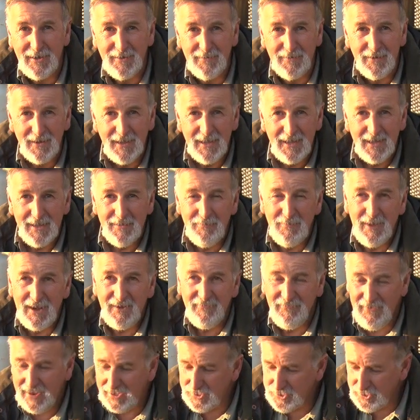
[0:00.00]
and
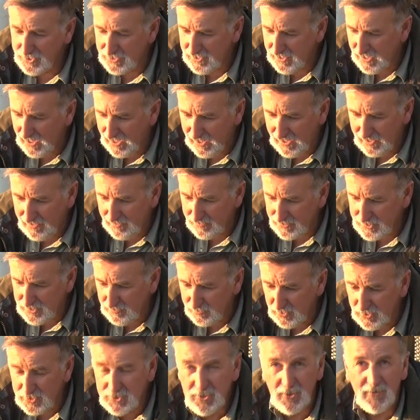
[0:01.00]
manufactured uh,
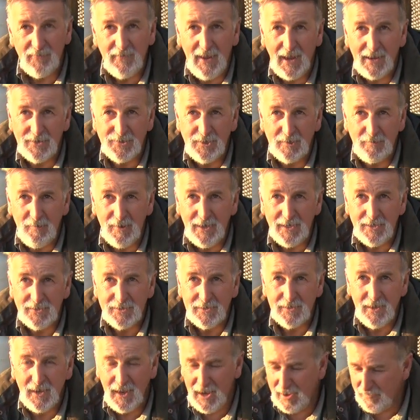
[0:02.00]
some new surf casting
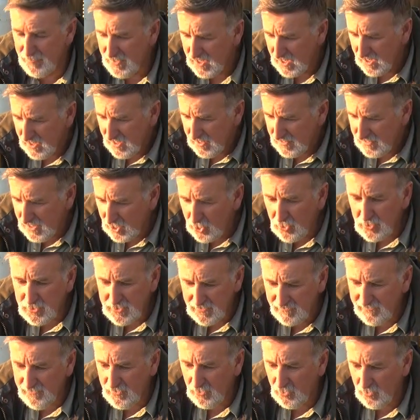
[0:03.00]
rigs. Um, they're not
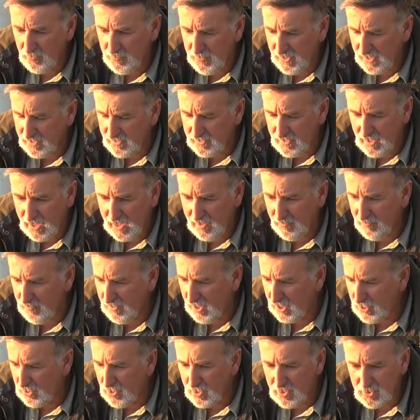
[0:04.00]
difficult but um,
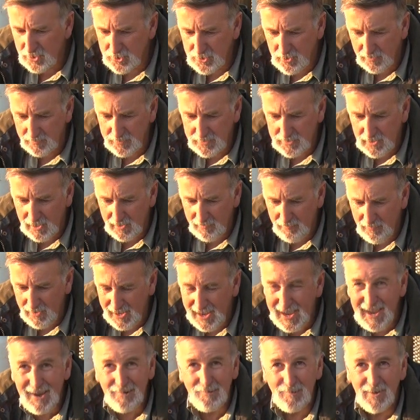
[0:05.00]
a lot of the shops um,
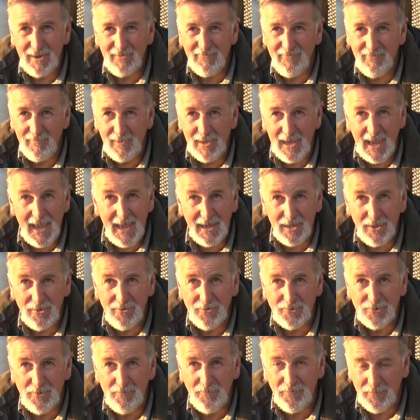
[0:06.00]
aren't really familiar how to
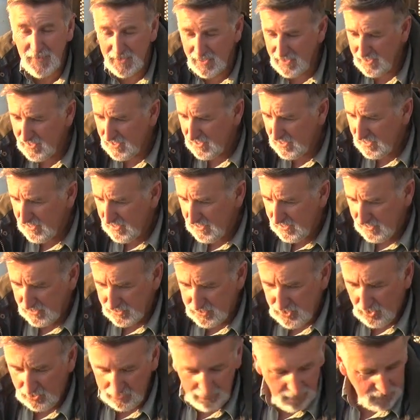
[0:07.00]
use them.
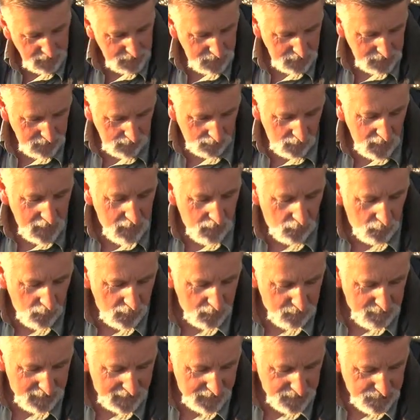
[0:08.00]
So just I want
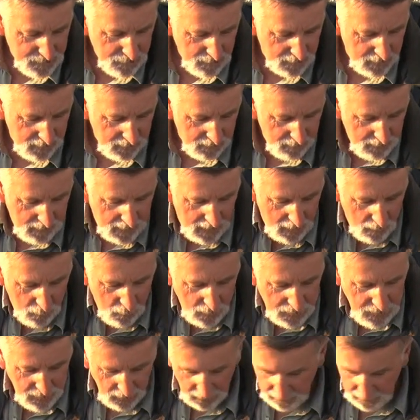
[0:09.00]
to run through them uh, with